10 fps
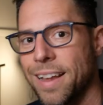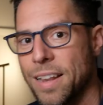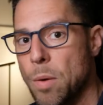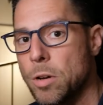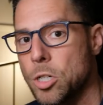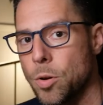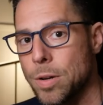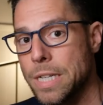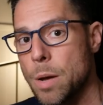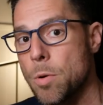And let me show
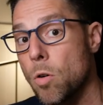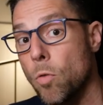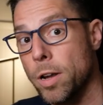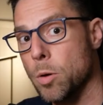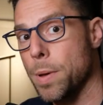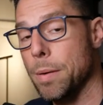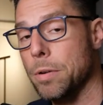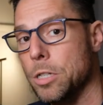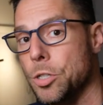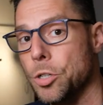you a demo of what you'll be
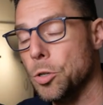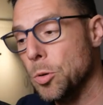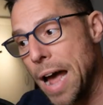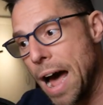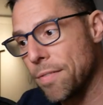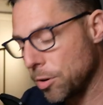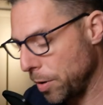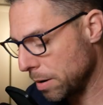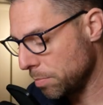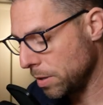able to do after
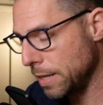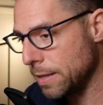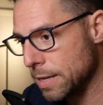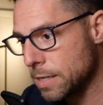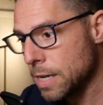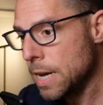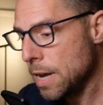we complete this.